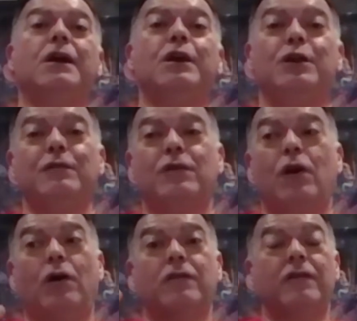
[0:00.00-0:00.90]
you've
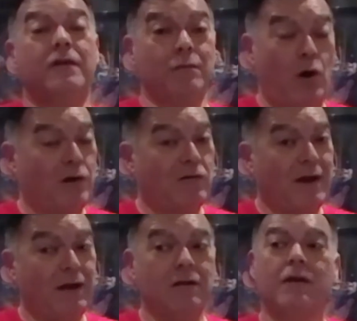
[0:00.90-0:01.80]
got the
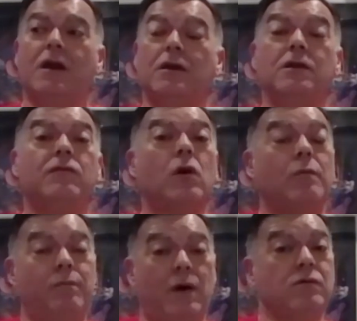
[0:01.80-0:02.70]
monorail, you've
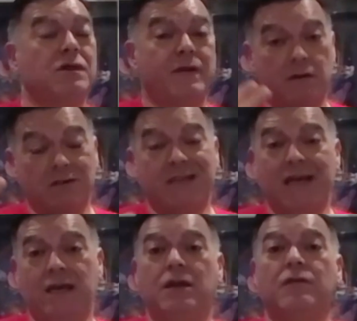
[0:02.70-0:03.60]
got boats that'll
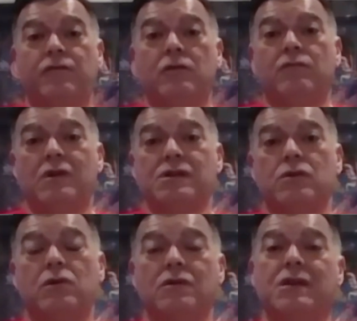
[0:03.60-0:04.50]
take you from
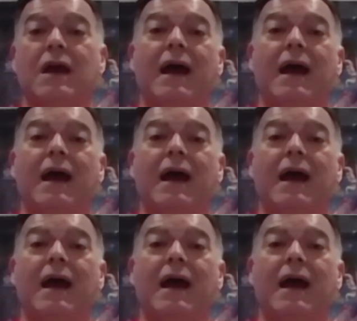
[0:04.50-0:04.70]
resorts,